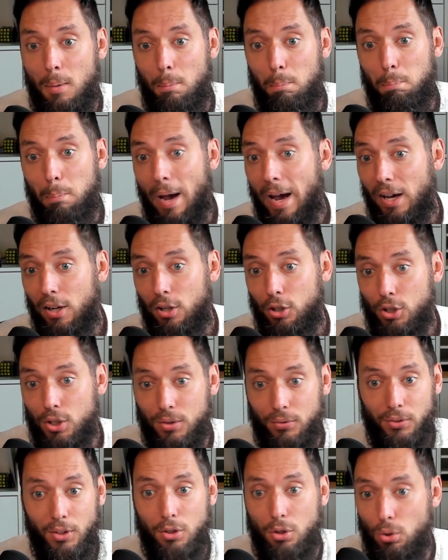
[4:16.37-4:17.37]
matters
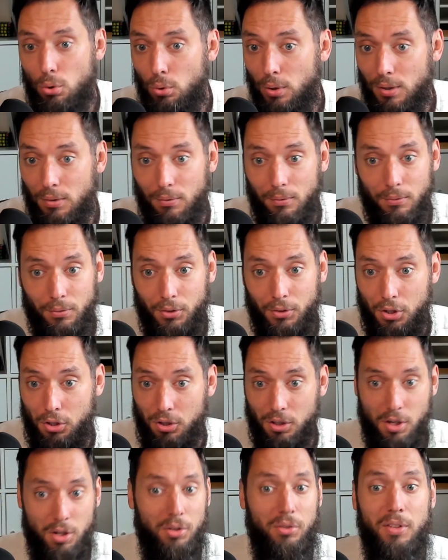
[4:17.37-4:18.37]
for you and for
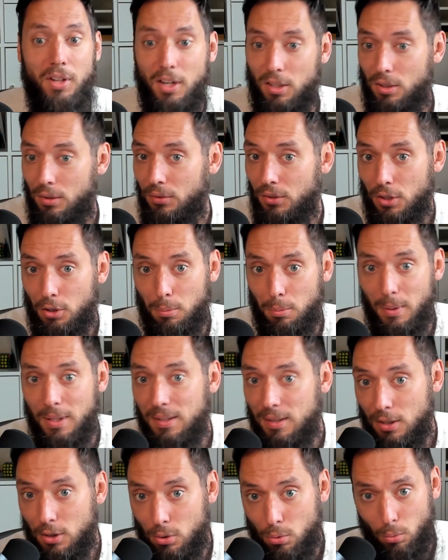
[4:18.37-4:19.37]
your career or for your
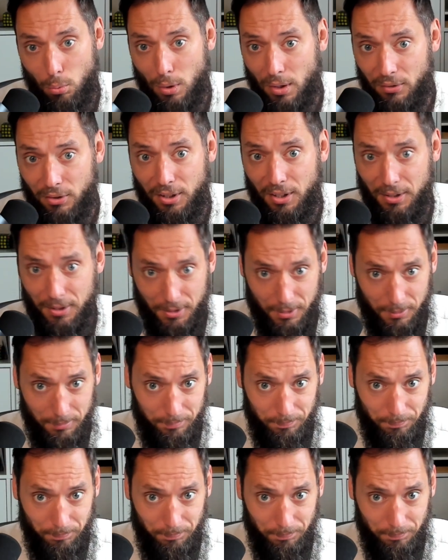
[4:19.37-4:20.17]
business, whatever it is?